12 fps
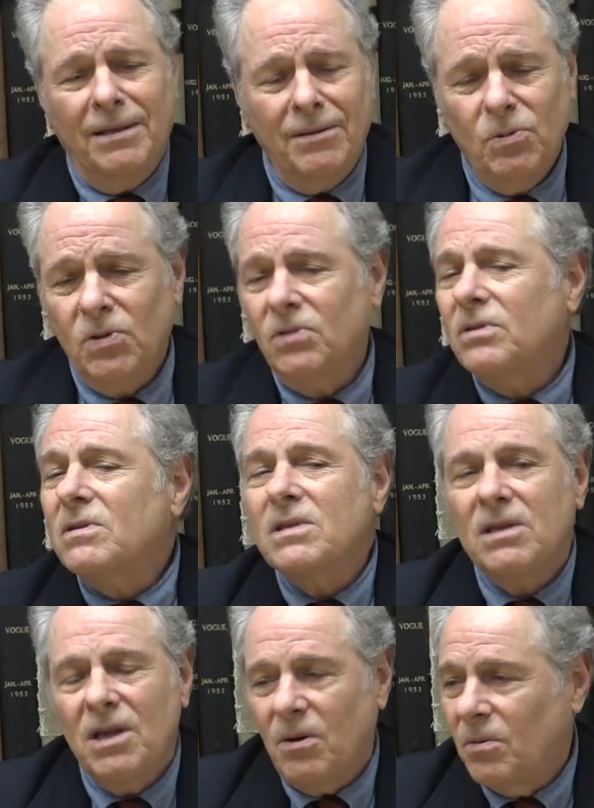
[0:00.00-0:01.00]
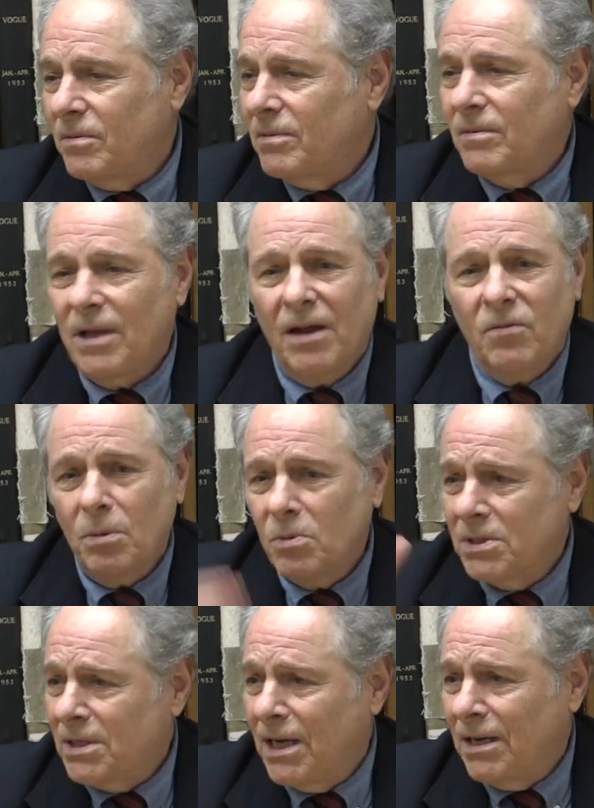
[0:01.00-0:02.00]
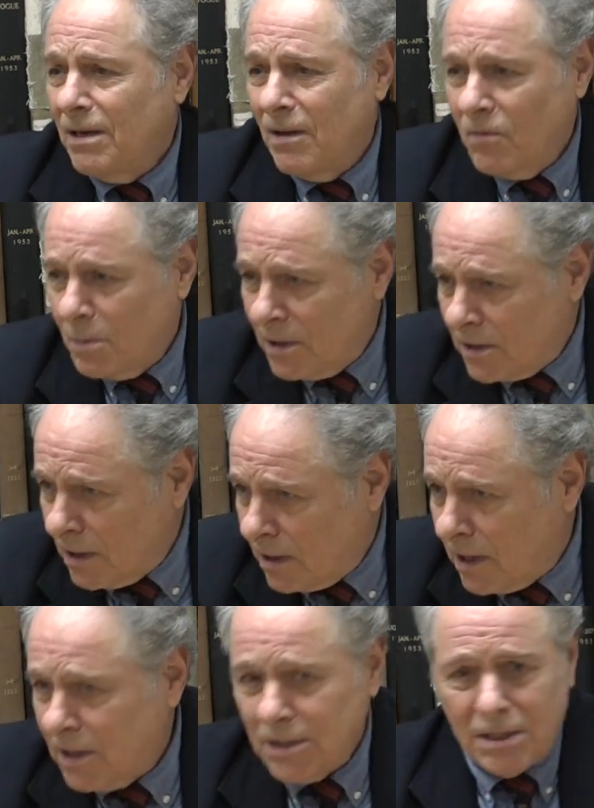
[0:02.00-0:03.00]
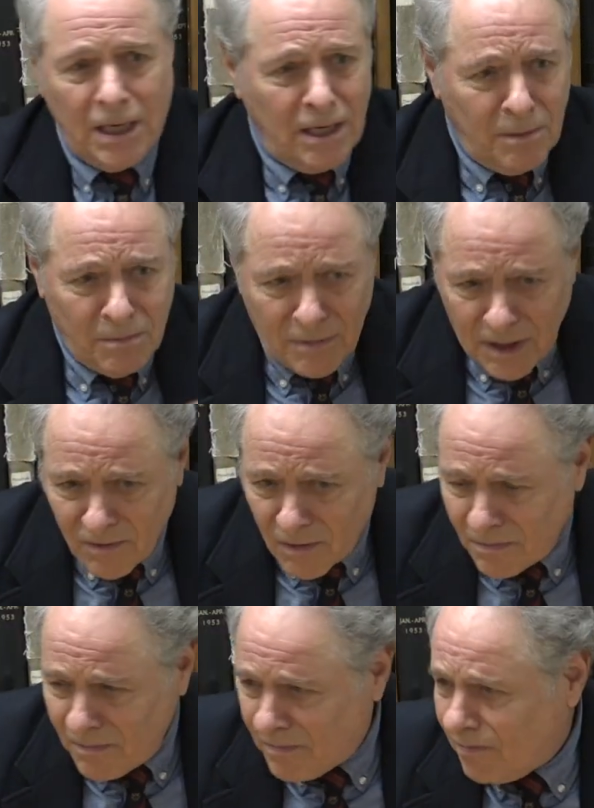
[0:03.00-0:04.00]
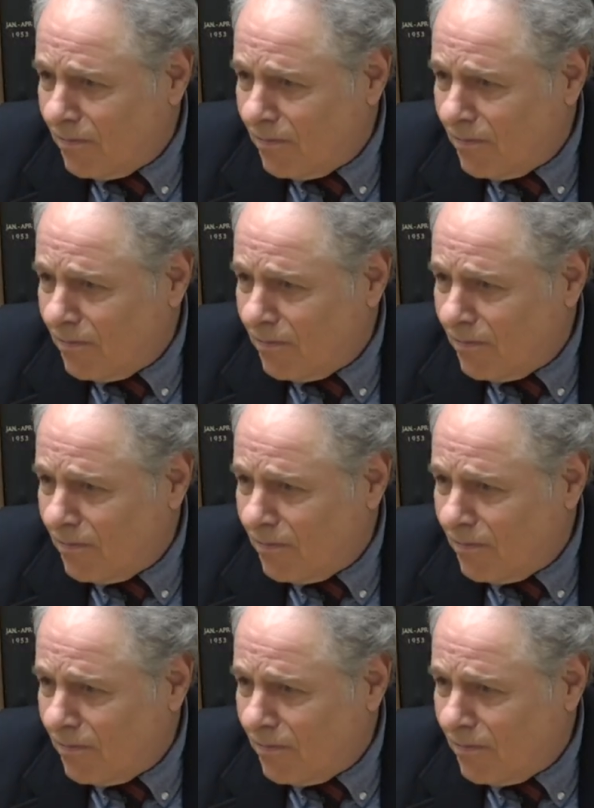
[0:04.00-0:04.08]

it was you know everyone was taking everyone to lunch taking giving them